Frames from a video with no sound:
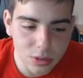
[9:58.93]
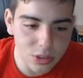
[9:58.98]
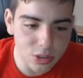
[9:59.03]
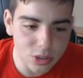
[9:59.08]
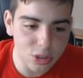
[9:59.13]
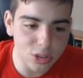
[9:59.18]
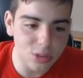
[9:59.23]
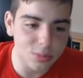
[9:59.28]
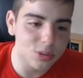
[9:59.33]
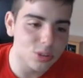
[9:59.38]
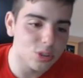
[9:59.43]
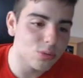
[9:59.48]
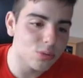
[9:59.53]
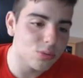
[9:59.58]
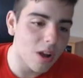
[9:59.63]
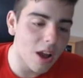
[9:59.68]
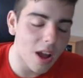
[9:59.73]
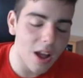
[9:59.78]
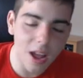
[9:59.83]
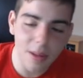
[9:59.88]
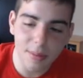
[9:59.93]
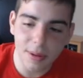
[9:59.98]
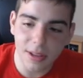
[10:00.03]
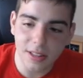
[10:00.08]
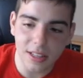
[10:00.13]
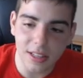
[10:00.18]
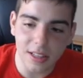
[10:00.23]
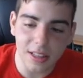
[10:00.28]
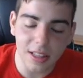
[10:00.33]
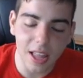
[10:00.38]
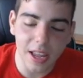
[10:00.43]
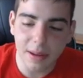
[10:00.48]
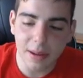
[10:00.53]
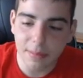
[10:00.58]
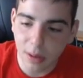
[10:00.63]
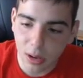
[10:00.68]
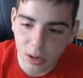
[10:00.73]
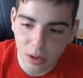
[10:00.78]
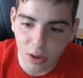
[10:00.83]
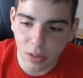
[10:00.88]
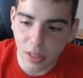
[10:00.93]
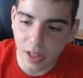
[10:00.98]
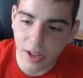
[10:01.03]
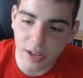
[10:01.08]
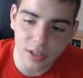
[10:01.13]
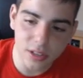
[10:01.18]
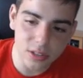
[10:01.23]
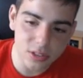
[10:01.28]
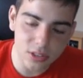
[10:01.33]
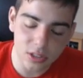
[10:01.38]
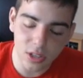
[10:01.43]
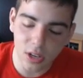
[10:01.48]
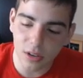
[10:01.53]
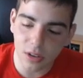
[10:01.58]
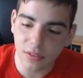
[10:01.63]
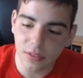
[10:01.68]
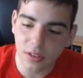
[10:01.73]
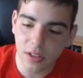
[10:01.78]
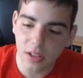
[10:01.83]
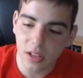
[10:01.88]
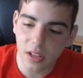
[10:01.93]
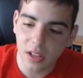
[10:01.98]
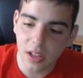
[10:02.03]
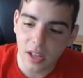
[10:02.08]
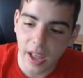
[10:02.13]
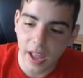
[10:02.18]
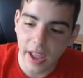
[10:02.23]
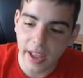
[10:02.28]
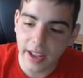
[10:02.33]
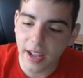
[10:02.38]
just subscribe, hit the like button, all that good stuff. And